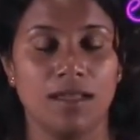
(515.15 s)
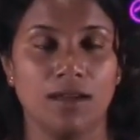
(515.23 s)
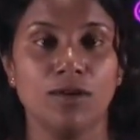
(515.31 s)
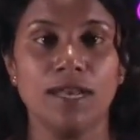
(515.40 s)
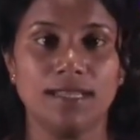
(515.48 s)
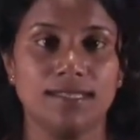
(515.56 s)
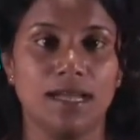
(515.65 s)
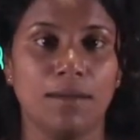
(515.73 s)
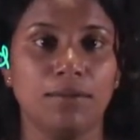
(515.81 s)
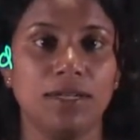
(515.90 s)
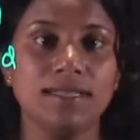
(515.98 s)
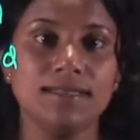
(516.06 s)
Good
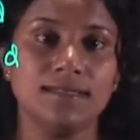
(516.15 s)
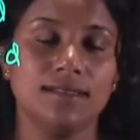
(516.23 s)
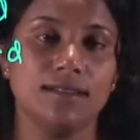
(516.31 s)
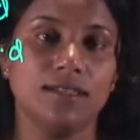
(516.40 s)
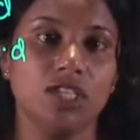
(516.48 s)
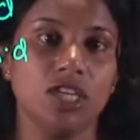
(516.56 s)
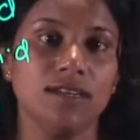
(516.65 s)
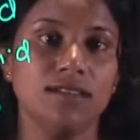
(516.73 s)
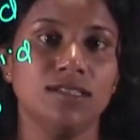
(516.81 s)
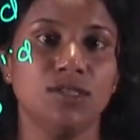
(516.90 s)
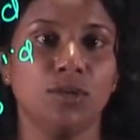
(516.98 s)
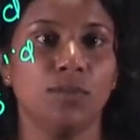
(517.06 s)
example is chicken
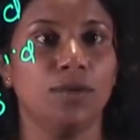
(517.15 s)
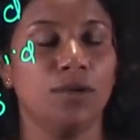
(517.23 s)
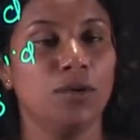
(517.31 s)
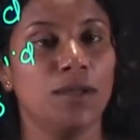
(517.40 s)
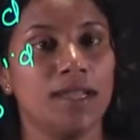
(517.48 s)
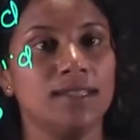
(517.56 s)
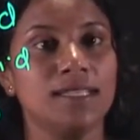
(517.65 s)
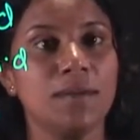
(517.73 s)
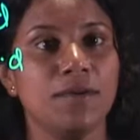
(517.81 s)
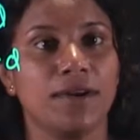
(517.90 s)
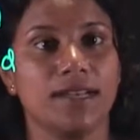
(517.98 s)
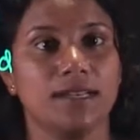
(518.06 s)
soup. You can
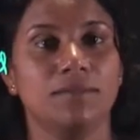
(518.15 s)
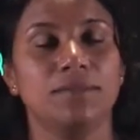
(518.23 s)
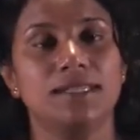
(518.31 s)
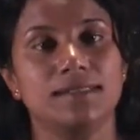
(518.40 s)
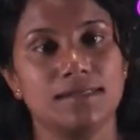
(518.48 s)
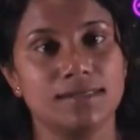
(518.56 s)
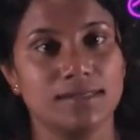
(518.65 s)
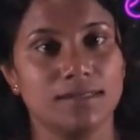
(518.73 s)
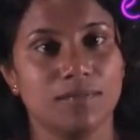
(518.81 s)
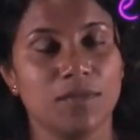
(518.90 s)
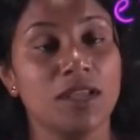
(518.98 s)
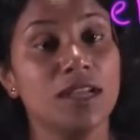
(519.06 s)
separate pieces.
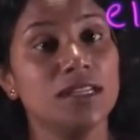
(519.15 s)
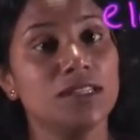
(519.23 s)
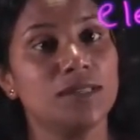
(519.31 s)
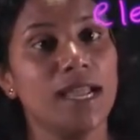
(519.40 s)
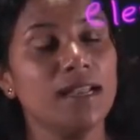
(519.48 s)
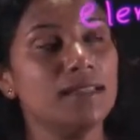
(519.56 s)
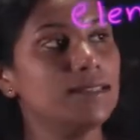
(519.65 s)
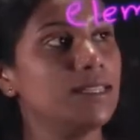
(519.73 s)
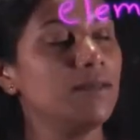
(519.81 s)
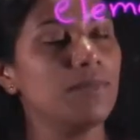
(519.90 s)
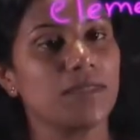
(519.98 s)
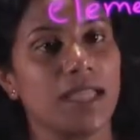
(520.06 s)
So that is
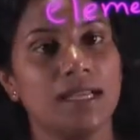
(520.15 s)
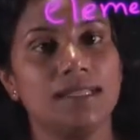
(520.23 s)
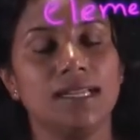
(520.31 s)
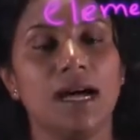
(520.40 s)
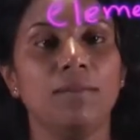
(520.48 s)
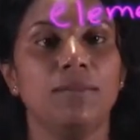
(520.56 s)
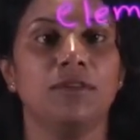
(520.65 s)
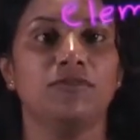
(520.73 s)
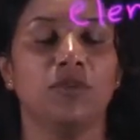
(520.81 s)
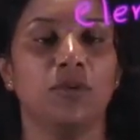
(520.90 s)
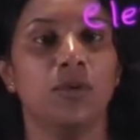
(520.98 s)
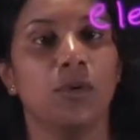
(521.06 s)
the example
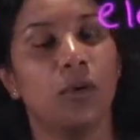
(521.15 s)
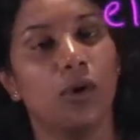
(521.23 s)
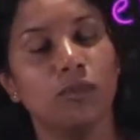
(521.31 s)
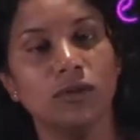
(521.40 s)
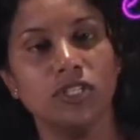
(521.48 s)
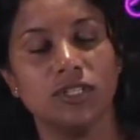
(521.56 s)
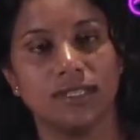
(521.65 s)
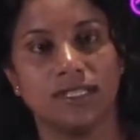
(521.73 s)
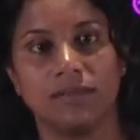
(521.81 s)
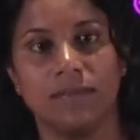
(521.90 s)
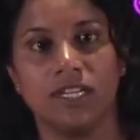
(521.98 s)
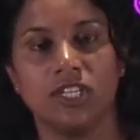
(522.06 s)
for
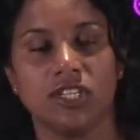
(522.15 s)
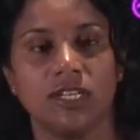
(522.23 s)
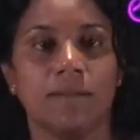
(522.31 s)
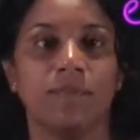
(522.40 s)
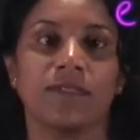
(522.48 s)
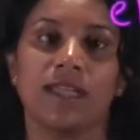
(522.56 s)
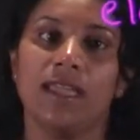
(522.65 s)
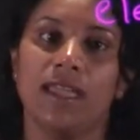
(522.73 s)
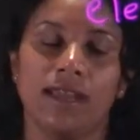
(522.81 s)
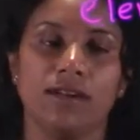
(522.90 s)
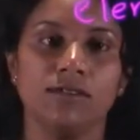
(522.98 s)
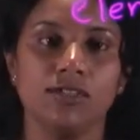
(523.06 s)
homogeneous mixture,
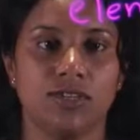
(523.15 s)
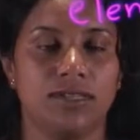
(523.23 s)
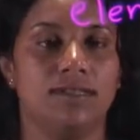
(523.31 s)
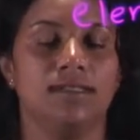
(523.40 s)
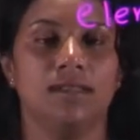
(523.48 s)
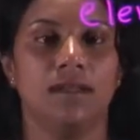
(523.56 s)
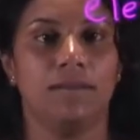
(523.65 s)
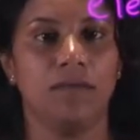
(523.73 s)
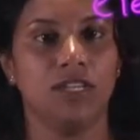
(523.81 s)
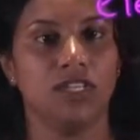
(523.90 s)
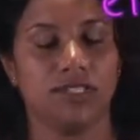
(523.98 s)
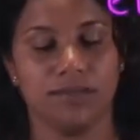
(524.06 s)
heterogeneous
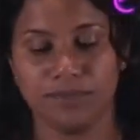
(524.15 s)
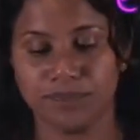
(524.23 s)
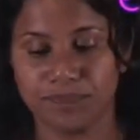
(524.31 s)
mixture.